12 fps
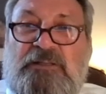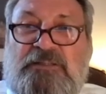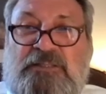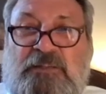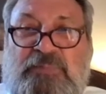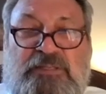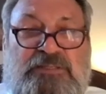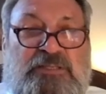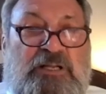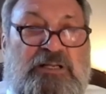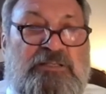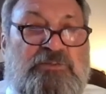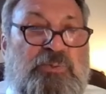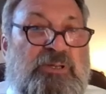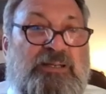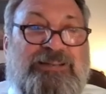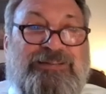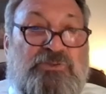Some of the studies we're
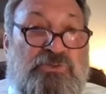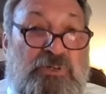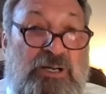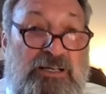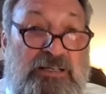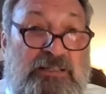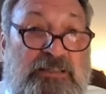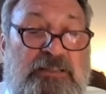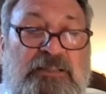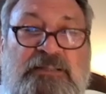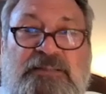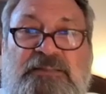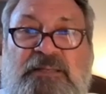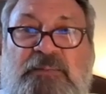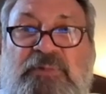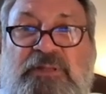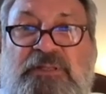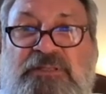getting drug.
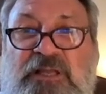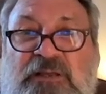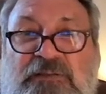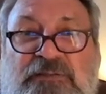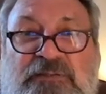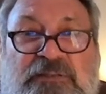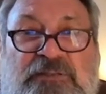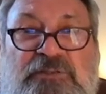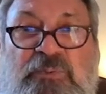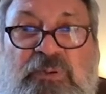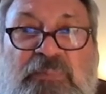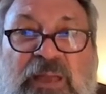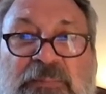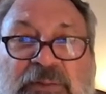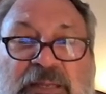Some of the studies we may